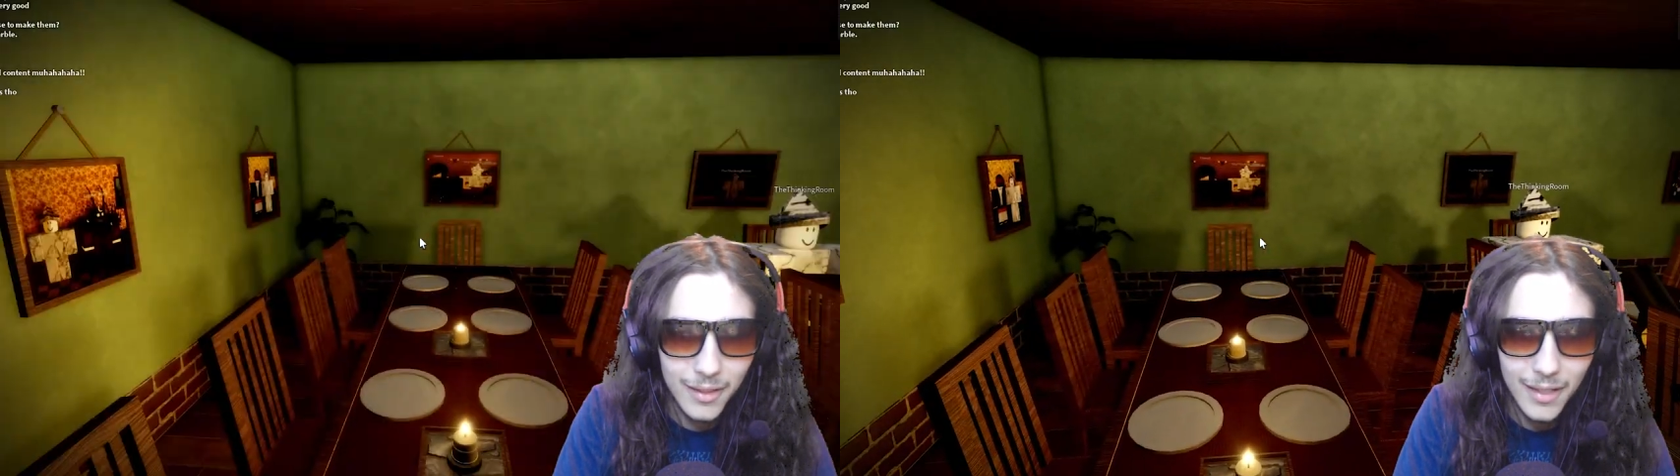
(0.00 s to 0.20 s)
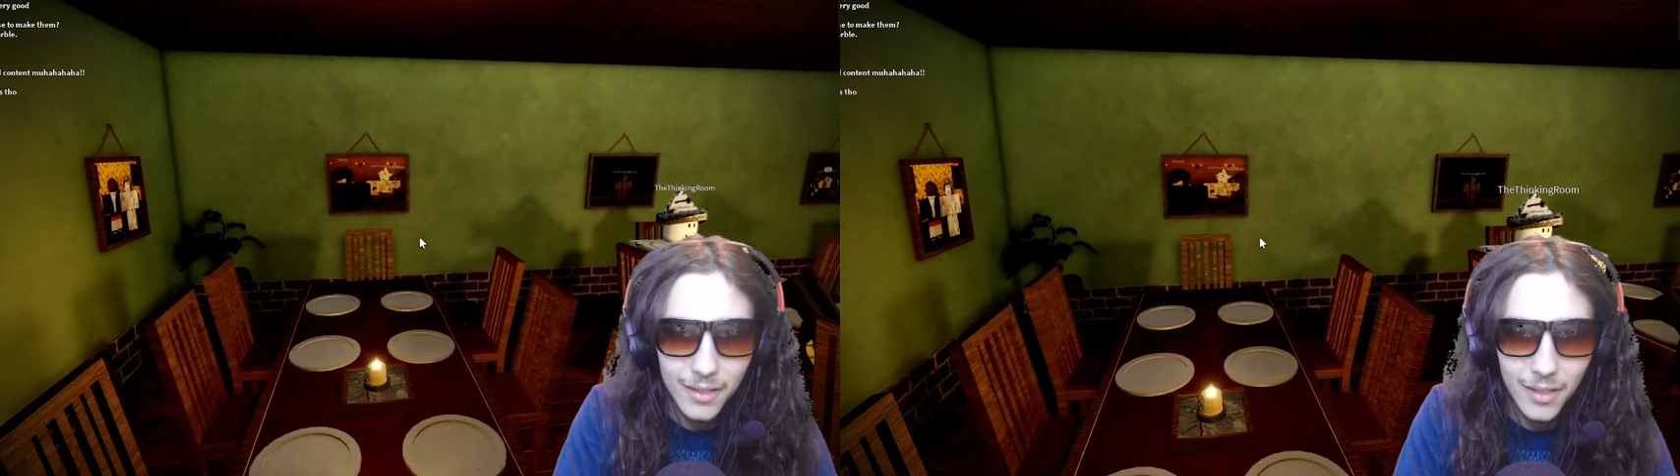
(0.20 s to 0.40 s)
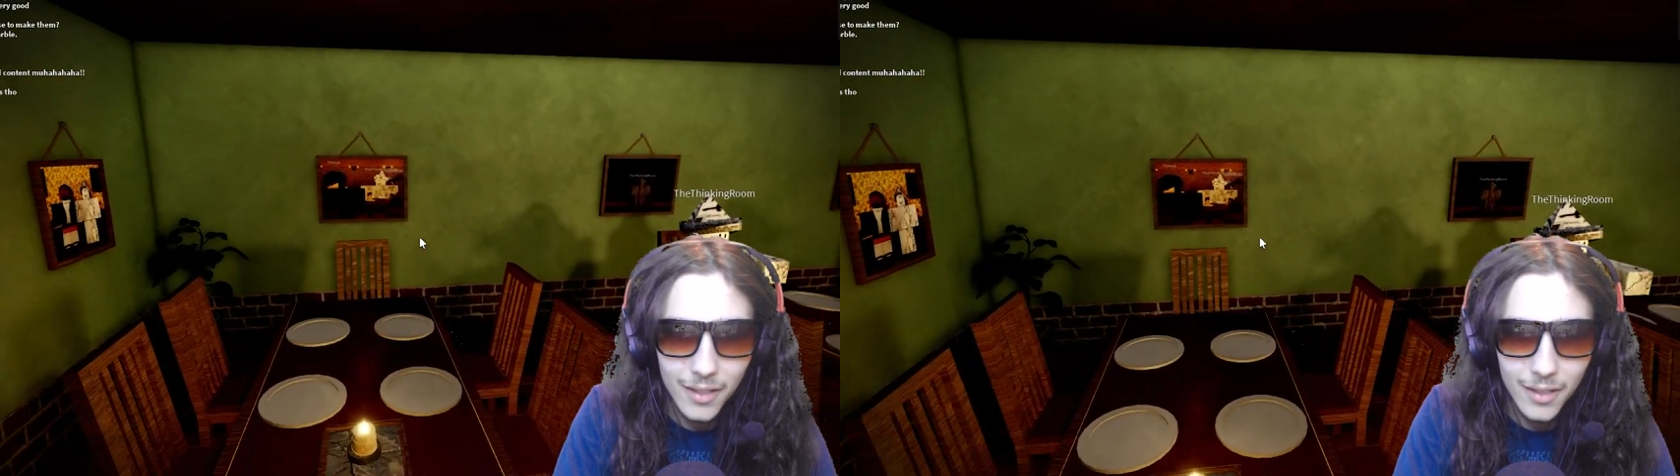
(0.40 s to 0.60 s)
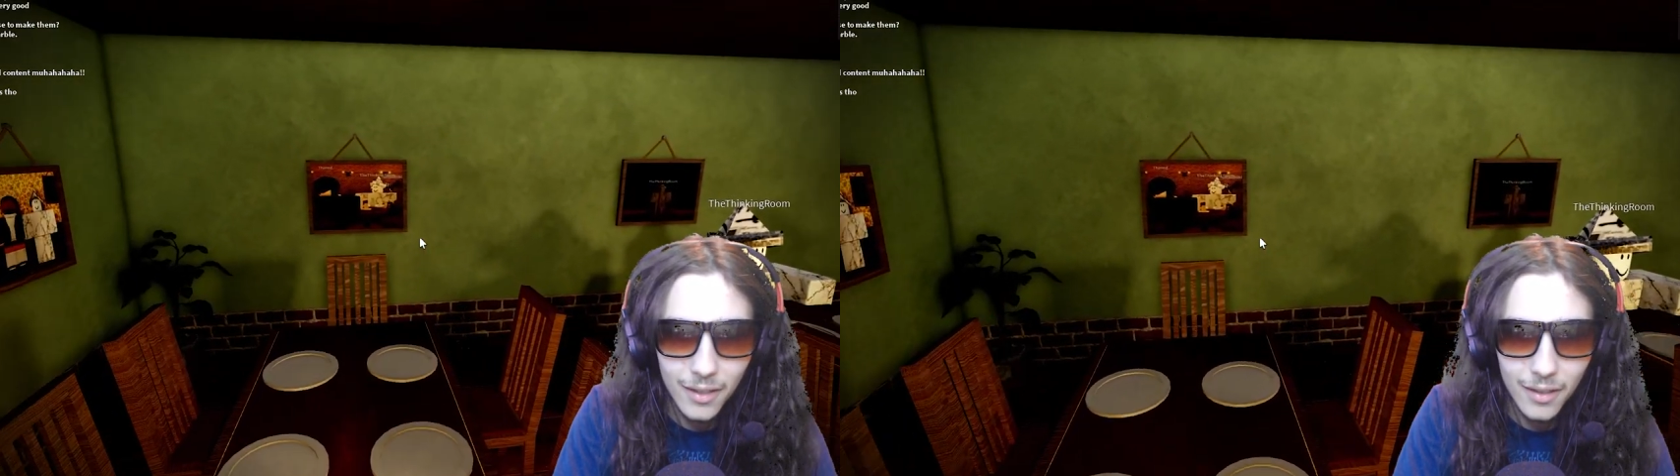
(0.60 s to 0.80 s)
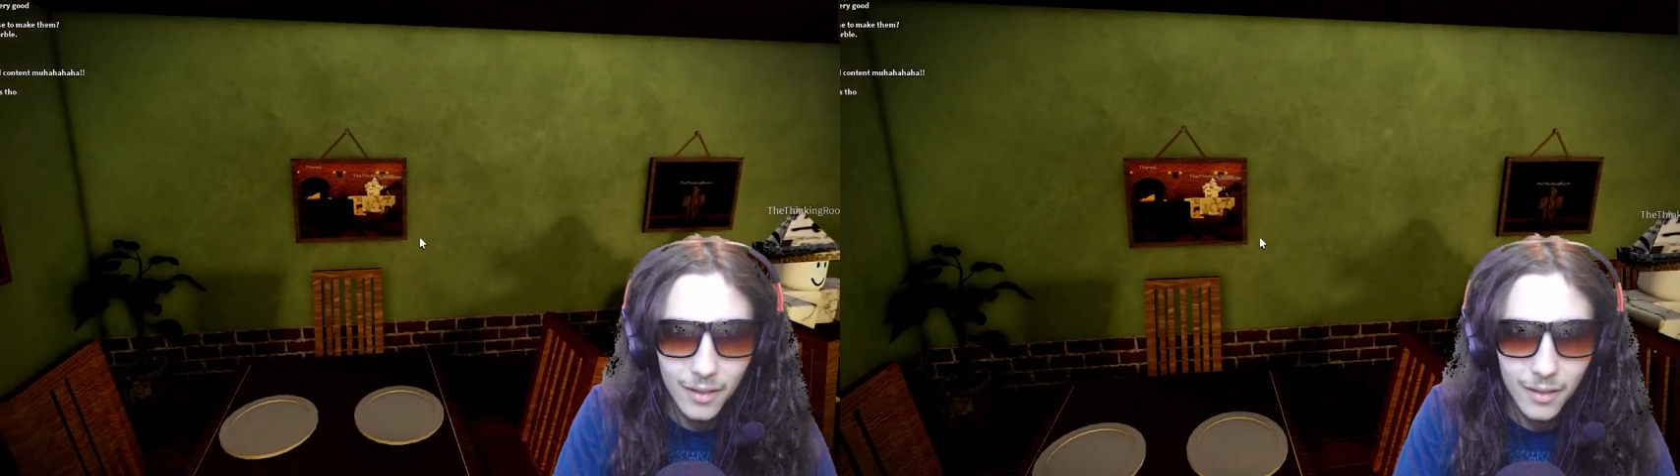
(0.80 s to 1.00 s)
has like
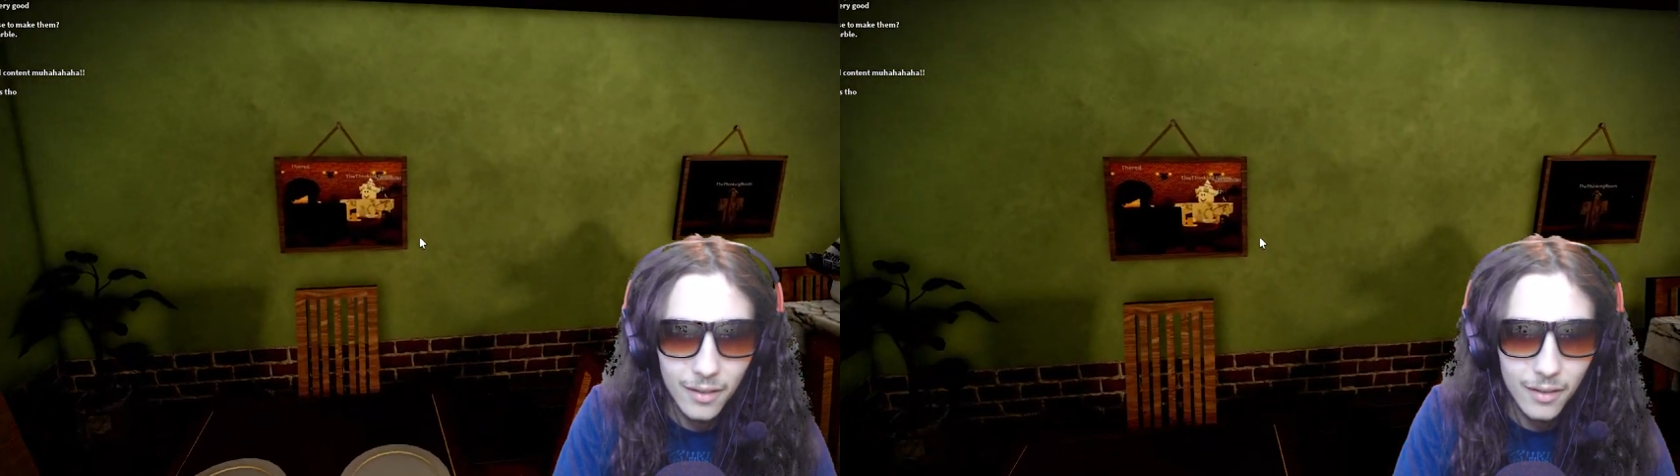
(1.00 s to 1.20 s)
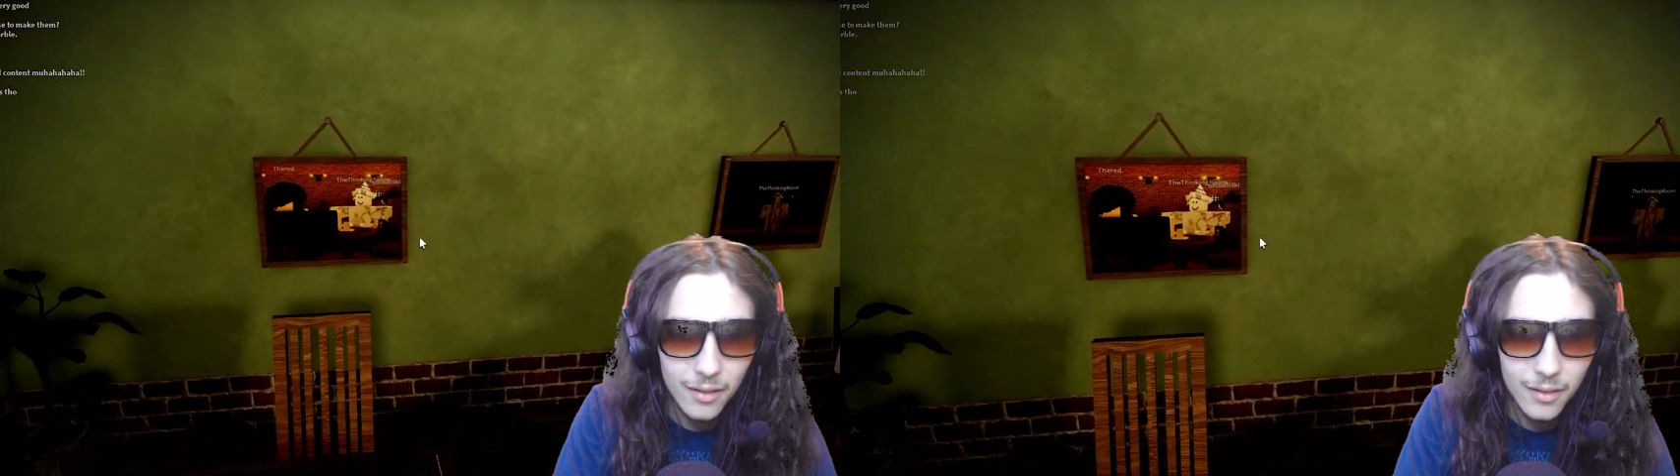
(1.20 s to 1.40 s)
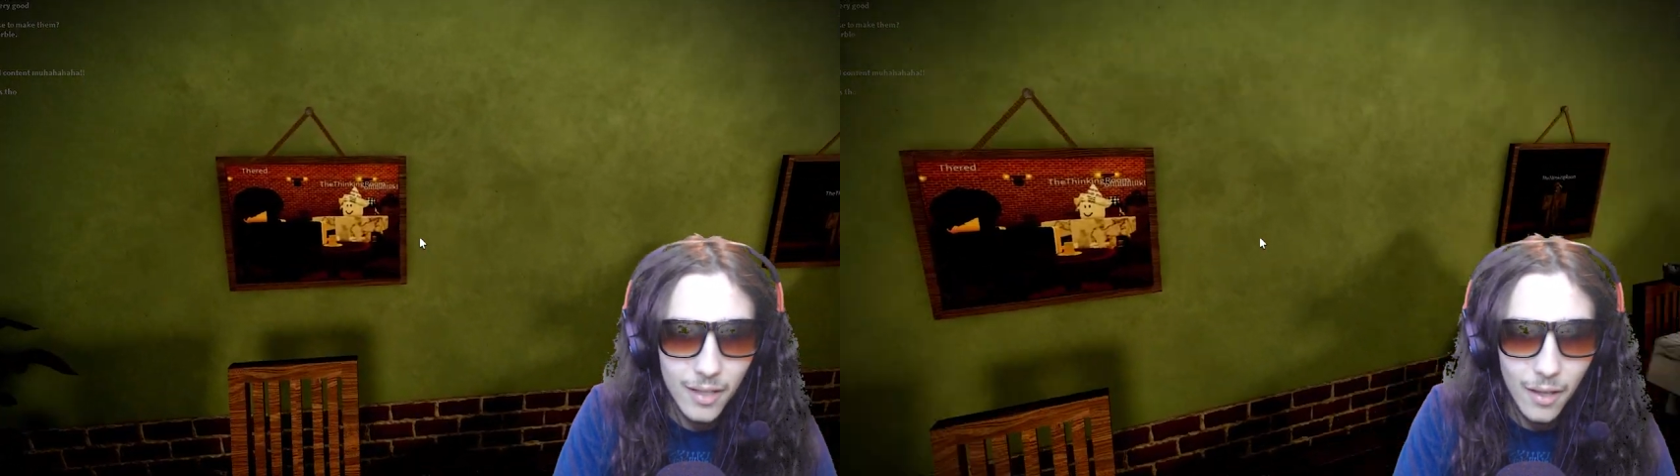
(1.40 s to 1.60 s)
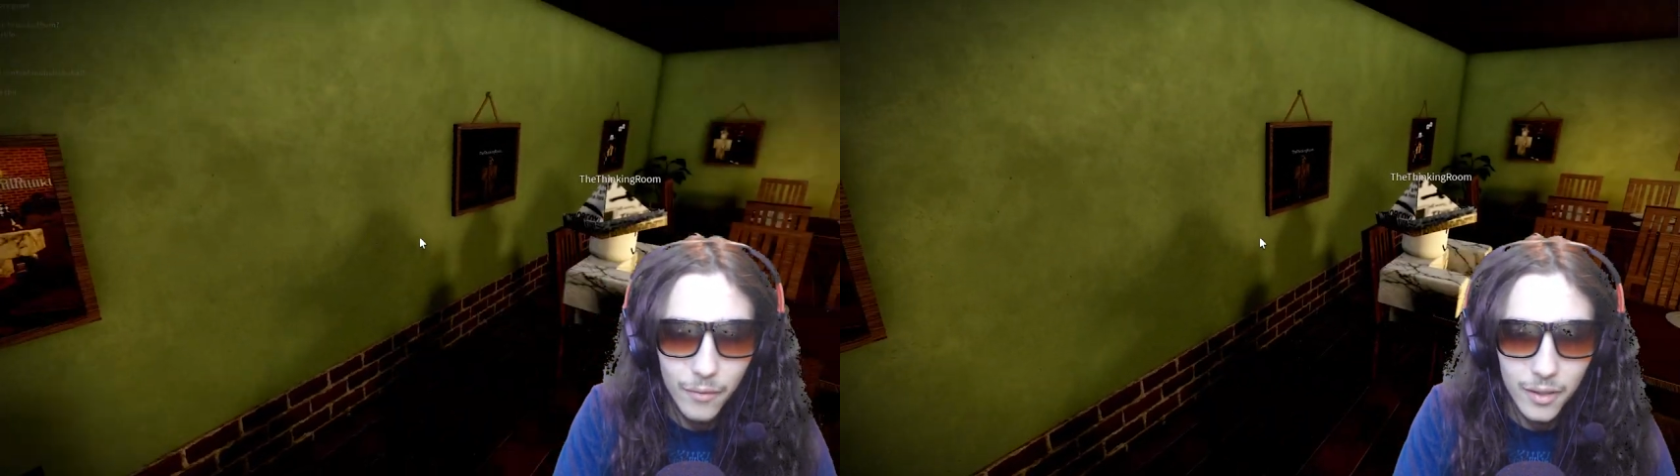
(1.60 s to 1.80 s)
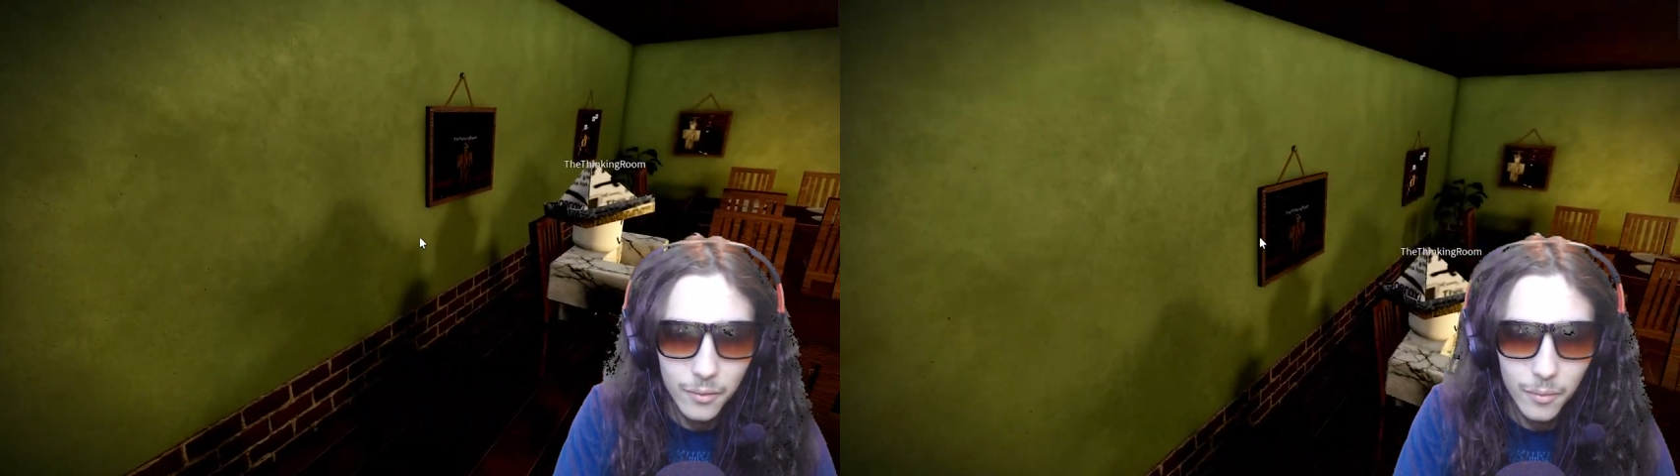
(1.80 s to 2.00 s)
selfies with